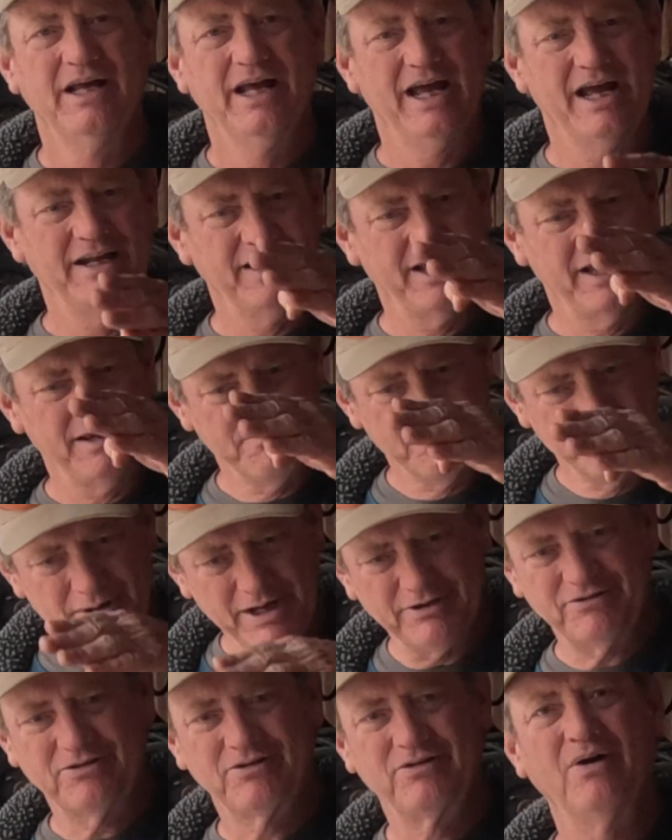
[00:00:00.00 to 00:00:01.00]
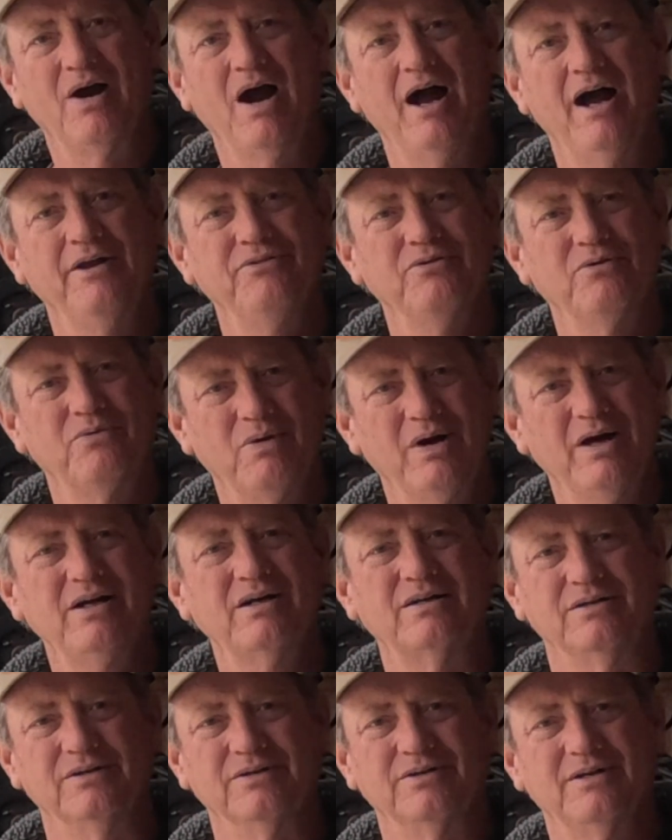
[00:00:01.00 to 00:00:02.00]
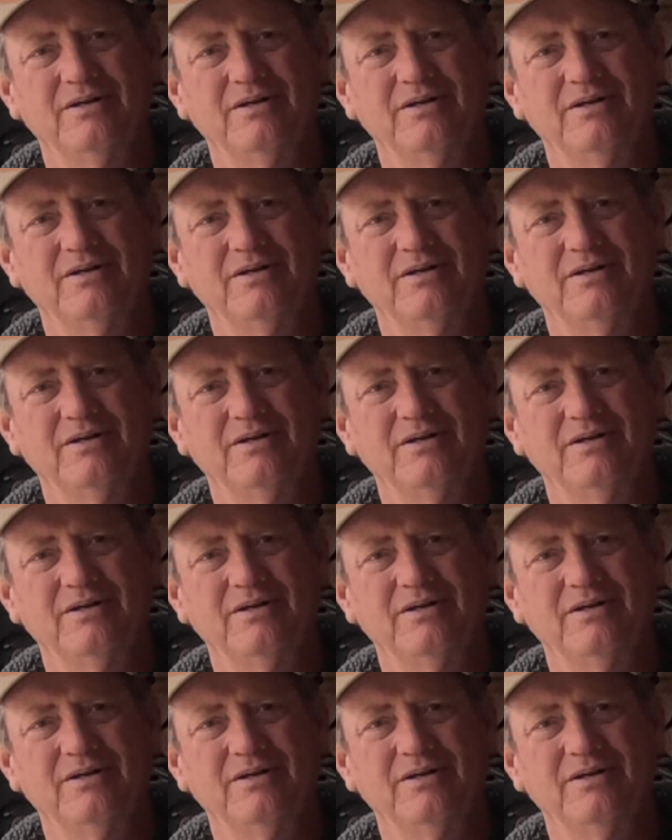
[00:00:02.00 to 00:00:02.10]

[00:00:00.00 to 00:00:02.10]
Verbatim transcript: and they misgrind the weld.